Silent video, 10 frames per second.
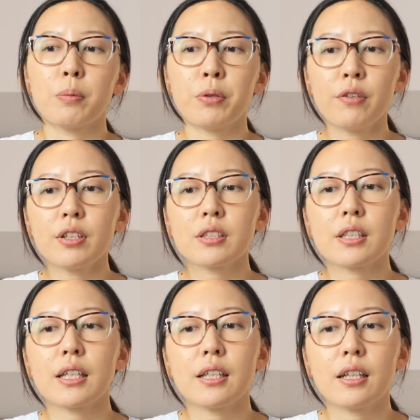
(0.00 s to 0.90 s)

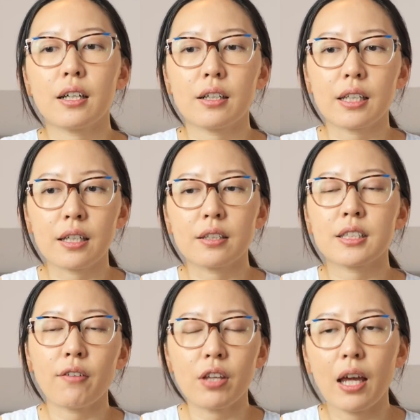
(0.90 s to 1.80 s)
previously in
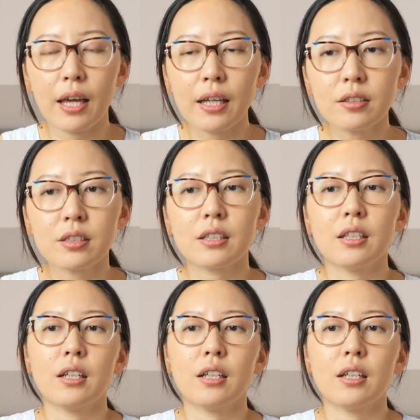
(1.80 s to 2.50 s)
7 and 8,